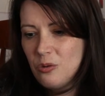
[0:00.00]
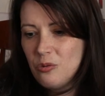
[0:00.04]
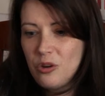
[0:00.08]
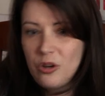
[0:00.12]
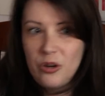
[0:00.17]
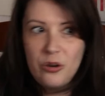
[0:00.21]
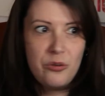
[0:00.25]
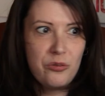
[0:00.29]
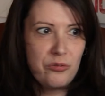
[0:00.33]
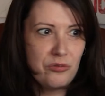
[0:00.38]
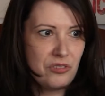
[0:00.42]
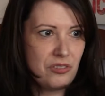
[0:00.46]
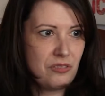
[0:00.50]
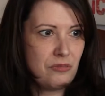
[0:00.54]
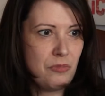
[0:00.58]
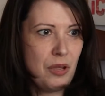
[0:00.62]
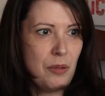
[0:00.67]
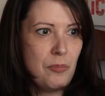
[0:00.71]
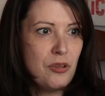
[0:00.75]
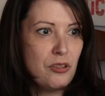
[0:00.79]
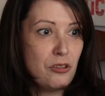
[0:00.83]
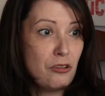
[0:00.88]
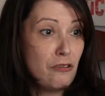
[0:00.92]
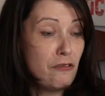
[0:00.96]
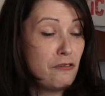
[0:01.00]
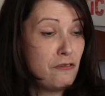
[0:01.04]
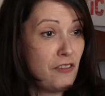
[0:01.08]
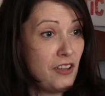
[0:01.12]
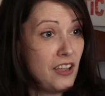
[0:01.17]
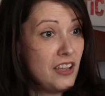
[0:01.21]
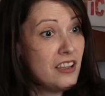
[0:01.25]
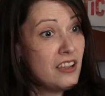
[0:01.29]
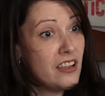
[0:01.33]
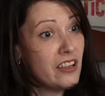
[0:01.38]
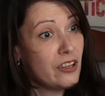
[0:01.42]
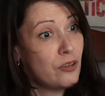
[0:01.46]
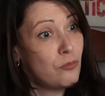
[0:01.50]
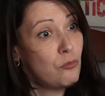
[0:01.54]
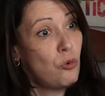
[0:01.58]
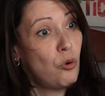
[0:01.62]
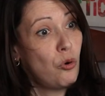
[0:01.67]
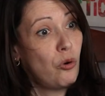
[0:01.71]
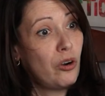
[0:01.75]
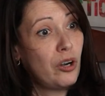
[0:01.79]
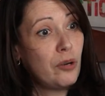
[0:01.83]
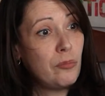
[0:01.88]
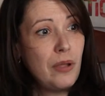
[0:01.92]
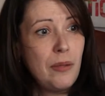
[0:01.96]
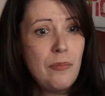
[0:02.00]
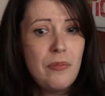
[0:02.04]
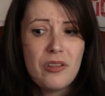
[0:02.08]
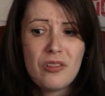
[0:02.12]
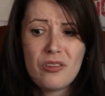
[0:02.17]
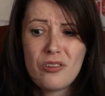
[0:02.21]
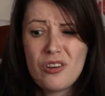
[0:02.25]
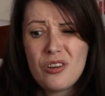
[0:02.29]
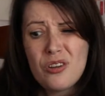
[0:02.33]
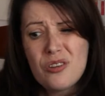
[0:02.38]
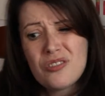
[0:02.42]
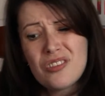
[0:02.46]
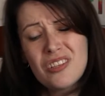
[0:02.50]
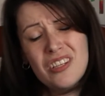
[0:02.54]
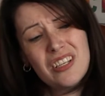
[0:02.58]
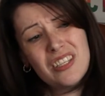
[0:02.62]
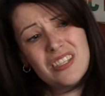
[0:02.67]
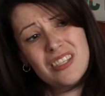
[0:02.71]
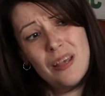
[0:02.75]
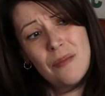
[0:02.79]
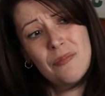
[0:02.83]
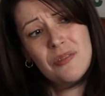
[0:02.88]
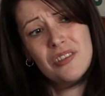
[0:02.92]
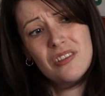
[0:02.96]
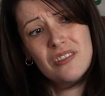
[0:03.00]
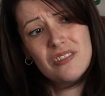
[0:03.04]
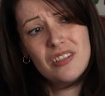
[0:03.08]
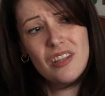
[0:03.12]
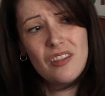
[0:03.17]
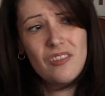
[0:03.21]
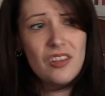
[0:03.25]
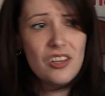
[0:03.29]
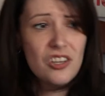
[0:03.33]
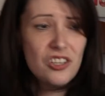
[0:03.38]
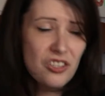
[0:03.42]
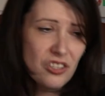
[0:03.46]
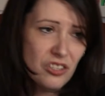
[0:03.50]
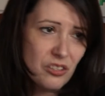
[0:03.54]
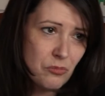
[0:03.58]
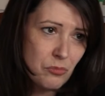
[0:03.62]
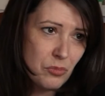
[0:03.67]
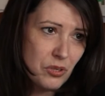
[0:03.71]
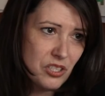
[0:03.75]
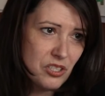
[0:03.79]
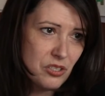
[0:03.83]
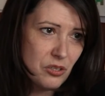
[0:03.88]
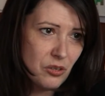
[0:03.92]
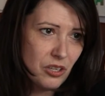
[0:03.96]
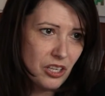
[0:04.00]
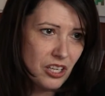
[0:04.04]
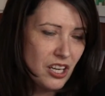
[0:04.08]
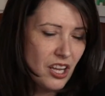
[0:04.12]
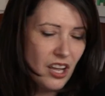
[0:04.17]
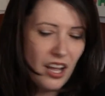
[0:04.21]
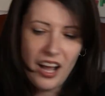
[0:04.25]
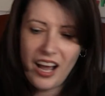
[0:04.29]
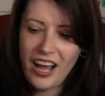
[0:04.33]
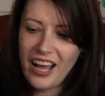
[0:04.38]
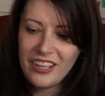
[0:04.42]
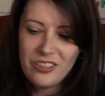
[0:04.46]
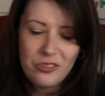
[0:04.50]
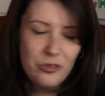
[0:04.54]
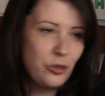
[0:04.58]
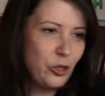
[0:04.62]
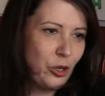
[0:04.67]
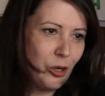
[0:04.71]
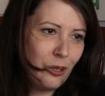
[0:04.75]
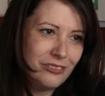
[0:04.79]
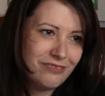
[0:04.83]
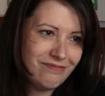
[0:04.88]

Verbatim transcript: Who knows? Maybe right. they're faking it more. Maybe they're using a substance that they shouldn't be doing. I don't